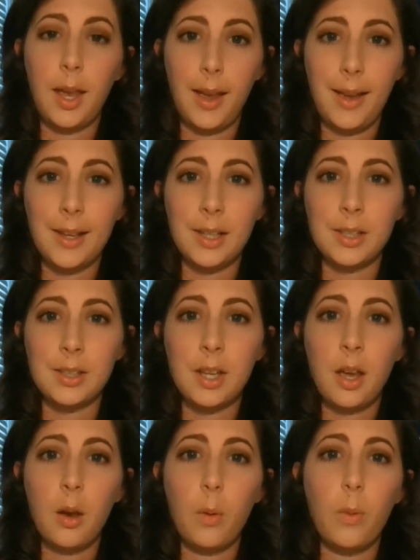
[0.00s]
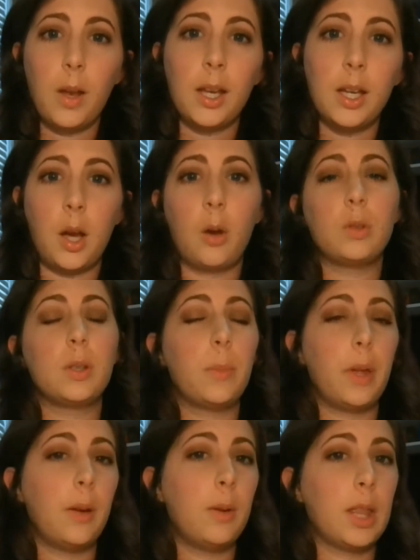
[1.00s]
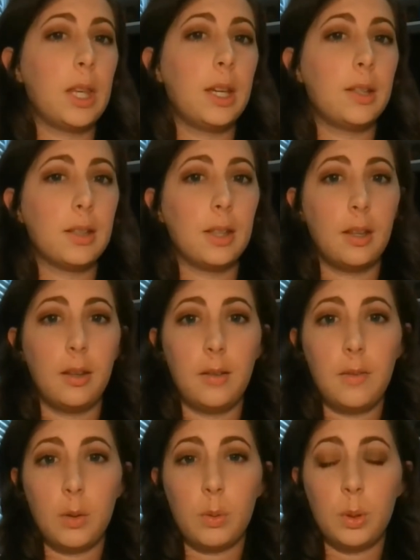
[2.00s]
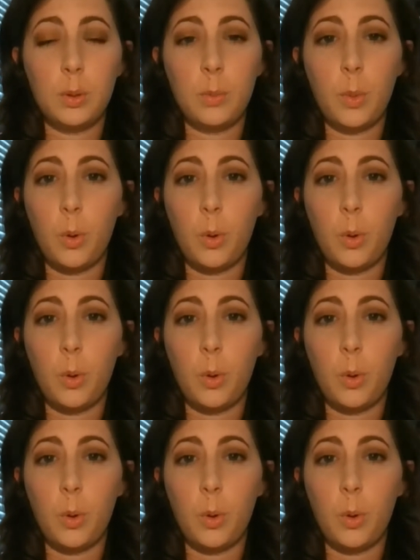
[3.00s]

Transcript: and when I go to play with things in the living room